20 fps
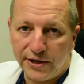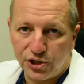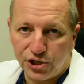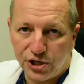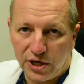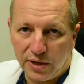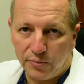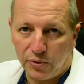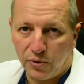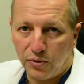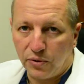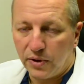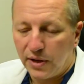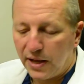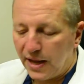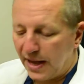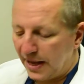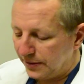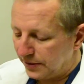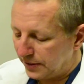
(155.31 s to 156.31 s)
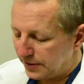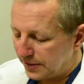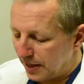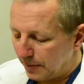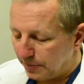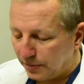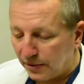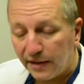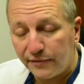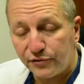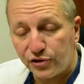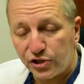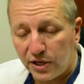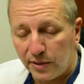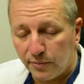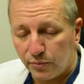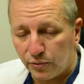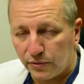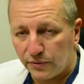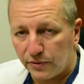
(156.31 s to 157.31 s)
chamber and the top left
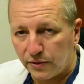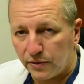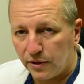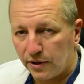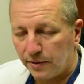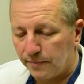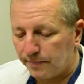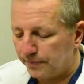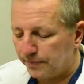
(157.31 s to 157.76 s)
chamber of the heart.